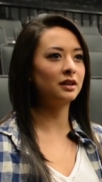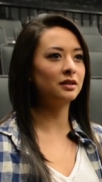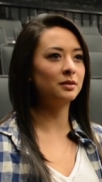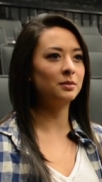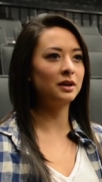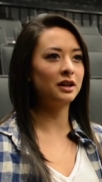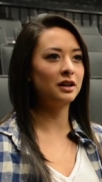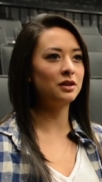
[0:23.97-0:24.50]
The
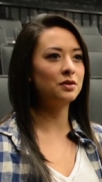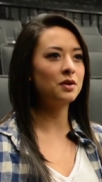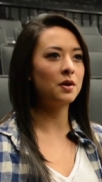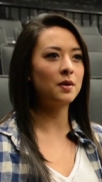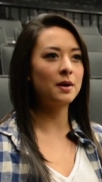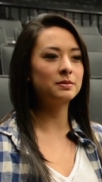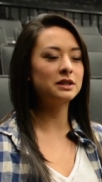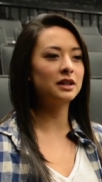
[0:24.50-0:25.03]
minute you go up
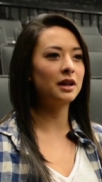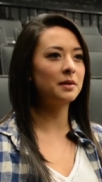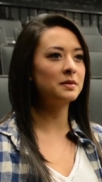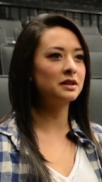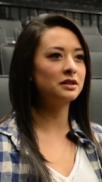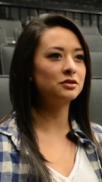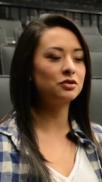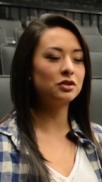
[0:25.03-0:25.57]
to them and
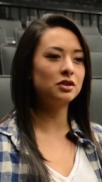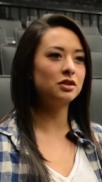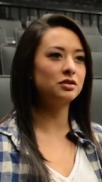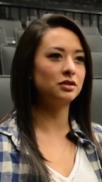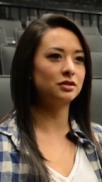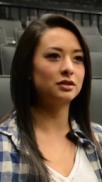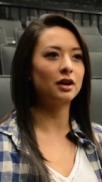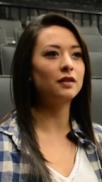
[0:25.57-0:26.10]
introduce
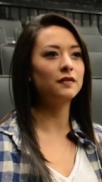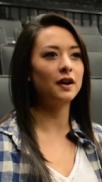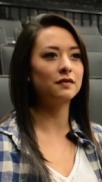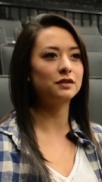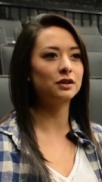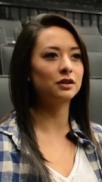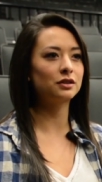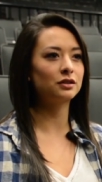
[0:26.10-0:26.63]
yourself after
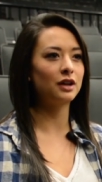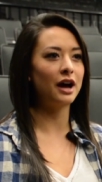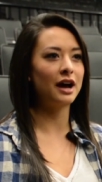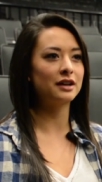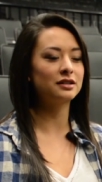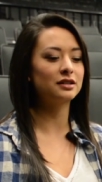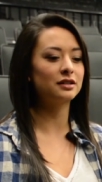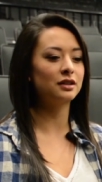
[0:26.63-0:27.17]
a class,
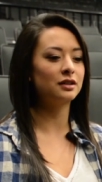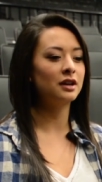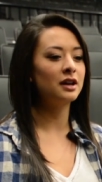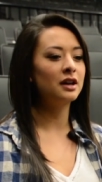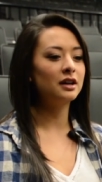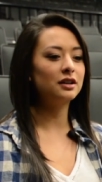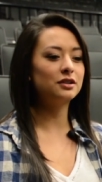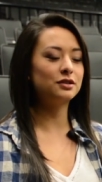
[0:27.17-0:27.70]
you,
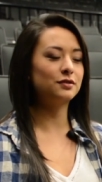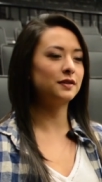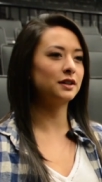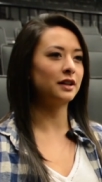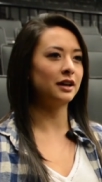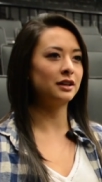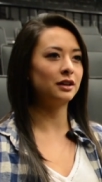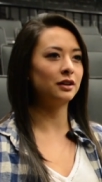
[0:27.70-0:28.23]
you just feel
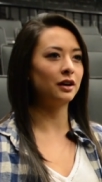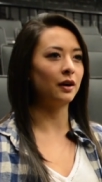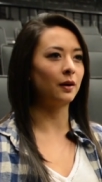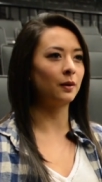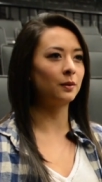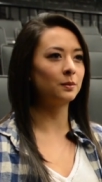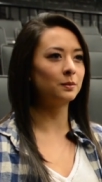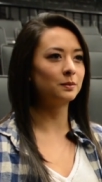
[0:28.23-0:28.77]
like you're at
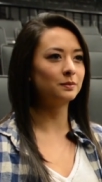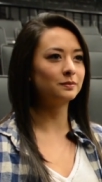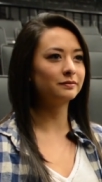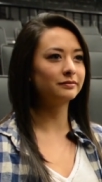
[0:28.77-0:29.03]
home.